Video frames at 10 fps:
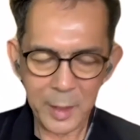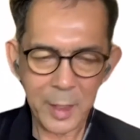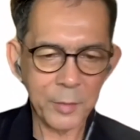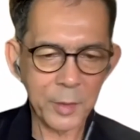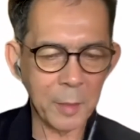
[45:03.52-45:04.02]

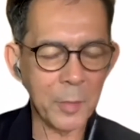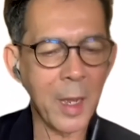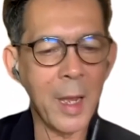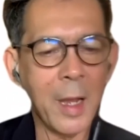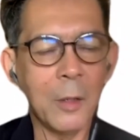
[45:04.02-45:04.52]
have
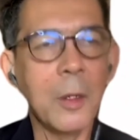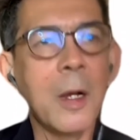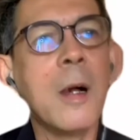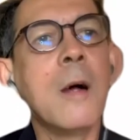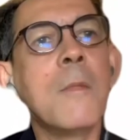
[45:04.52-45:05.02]
somehow
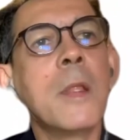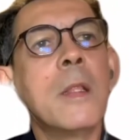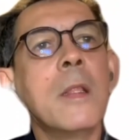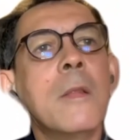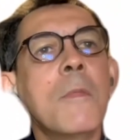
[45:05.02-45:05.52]

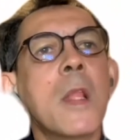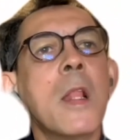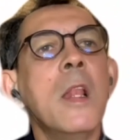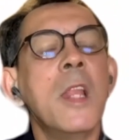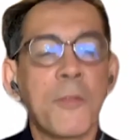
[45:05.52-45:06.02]

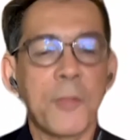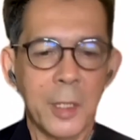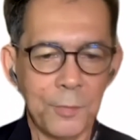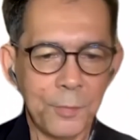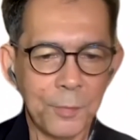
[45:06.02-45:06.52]
lifted